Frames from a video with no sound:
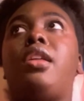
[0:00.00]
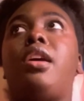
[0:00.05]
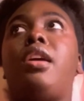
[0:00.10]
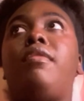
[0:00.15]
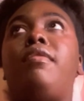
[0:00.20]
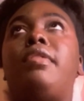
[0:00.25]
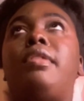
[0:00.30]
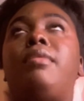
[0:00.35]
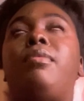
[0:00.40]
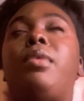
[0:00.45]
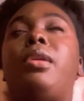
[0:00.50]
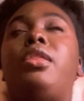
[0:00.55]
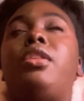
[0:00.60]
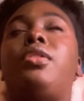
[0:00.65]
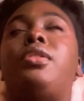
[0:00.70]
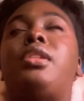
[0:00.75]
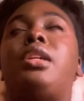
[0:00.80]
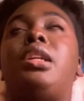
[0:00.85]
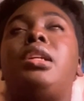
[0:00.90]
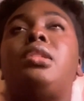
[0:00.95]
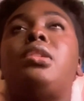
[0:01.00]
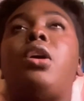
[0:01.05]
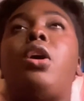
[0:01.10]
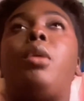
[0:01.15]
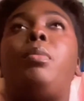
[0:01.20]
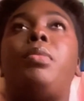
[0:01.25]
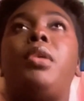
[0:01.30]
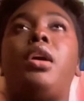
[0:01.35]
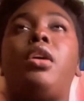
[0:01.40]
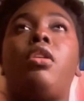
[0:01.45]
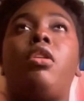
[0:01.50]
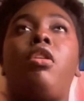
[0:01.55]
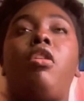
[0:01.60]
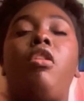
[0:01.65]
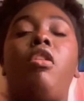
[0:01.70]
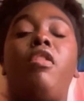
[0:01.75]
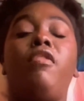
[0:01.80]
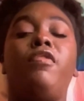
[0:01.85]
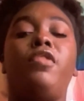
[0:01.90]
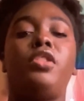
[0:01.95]
even when there's any topic or
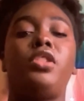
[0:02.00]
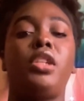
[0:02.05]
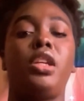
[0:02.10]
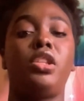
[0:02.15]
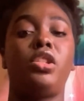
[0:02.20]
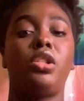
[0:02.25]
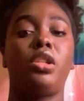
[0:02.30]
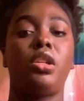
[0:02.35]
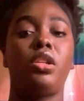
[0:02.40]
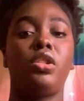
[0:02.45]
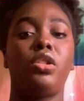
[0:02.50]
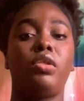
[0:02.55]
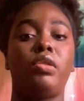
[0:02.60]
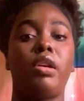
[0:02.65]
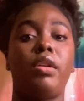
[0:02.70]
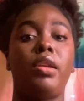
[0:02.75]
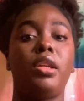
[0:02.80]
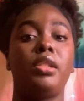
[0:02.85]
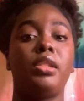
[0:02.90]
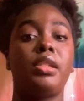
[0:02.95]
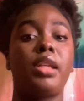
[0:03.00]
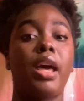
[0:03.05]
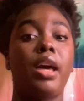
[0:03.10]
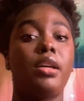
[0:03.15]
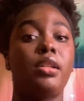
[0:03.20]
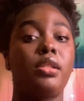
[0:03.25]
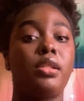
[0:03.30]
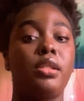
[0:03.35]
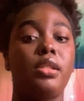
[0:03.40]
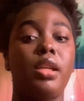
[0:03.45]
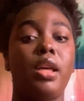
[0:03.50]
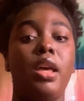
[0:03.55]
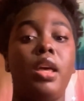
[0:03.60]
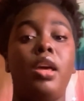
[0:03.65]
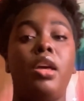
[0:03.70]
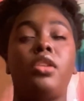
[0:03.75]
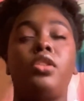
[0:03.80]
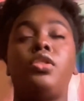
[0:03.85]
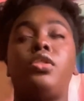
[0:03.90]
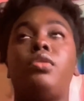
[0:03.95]
conversation surrounding sex,
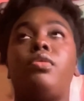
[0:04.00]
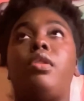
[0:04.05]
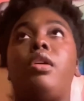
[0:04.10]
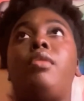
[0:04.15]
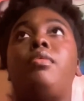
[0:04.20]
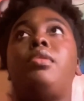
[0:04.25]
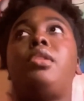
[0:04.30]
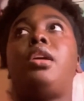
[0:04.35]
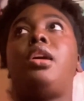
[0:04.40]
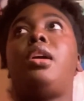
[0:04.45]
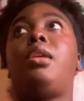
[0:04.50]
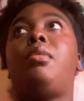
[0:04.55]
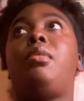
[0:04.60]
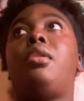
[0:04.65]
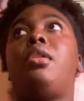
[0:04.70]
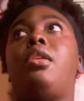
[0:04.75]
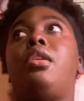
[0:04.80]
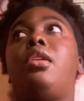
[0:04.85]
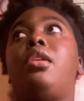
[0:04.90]
surrounding